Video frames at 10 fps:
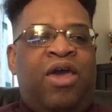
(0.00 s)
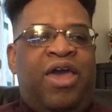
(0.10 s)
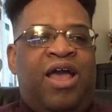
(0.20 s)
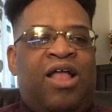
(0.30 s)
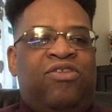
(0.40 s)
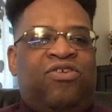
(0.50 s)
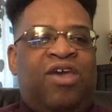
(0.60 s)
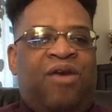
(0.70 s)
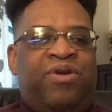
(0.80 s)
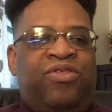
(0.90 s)
and
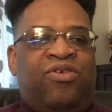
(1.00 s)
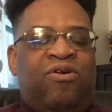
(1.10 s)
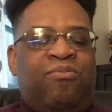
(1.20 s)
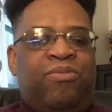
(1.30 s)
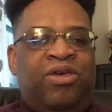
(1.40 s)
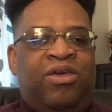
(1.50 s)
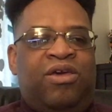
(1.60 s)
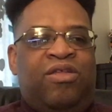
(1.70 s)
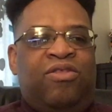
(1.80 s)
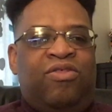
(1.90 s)
carry them
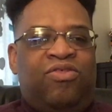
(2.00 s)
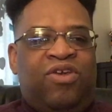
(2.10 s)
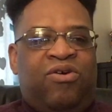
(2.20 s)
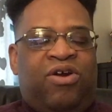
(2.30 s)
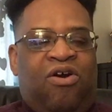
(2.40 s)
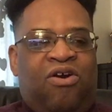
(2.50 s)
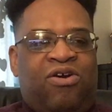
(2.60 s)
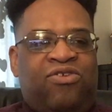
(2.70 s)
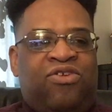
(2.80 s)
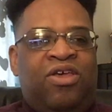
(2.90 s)
in their
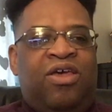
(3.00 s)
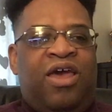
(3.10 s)
cars.